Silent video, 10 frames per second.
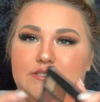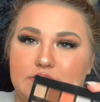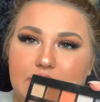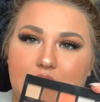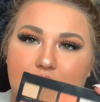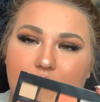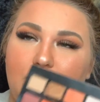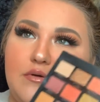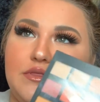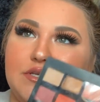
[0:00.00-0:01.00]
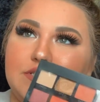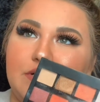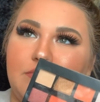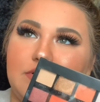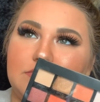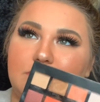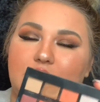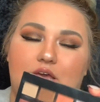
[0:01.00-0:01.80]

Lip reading: see what the deal was with